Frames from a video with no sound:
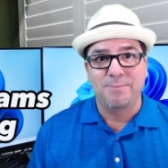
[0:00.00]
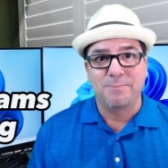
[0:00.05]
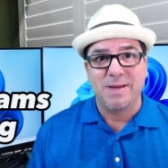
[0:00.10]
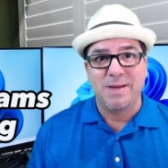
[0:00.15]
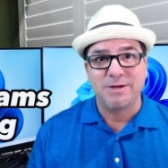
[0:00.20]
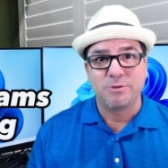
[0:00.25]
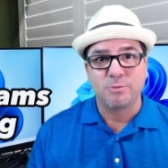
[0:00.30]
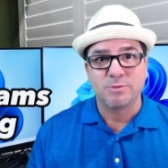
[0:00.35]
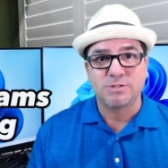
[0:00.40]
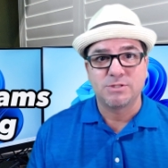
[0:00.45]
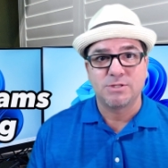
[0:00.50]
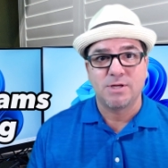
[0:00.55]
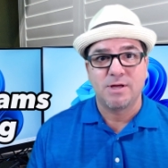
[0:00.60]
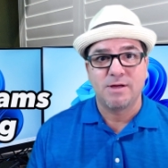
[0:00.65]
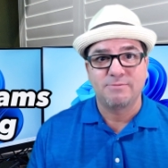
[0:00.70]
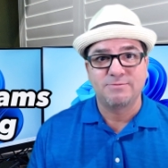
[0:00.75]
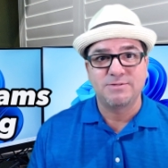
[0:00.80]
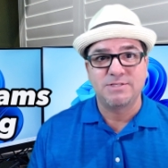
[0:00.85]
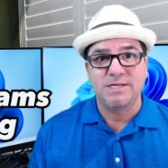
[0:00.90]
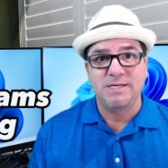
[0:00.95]
a
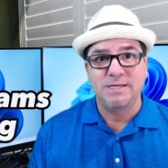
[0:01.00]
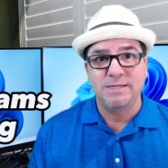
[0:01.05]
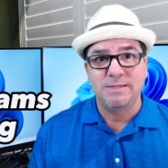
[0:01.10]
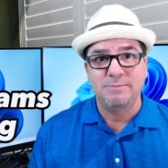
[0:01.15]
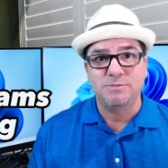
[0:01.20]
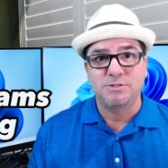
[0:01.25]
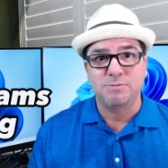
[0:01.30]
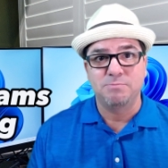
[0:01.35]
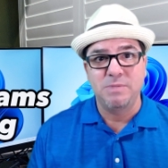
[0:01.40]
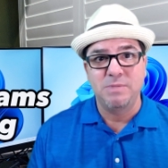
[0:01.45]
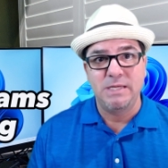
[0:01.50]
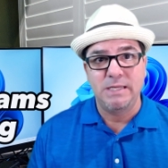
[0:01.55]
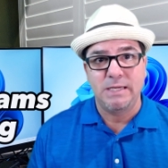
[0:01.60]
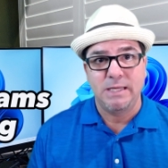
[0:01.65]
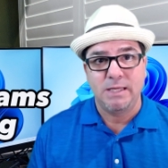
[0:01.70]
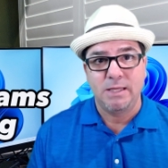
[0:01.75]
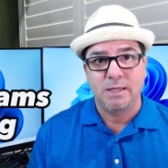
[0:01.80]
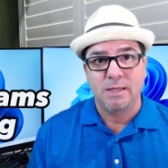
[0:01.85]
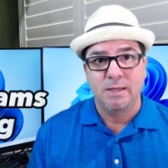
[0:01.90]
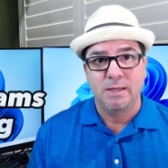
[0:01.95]
Microsoft Teams
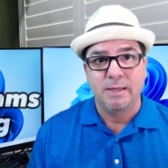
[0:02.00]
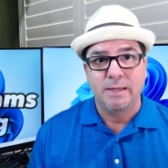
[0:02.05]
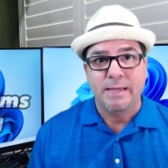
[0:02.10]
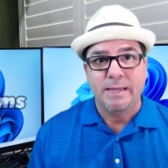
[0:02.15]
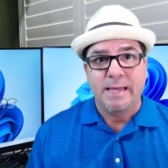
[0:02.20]
meeting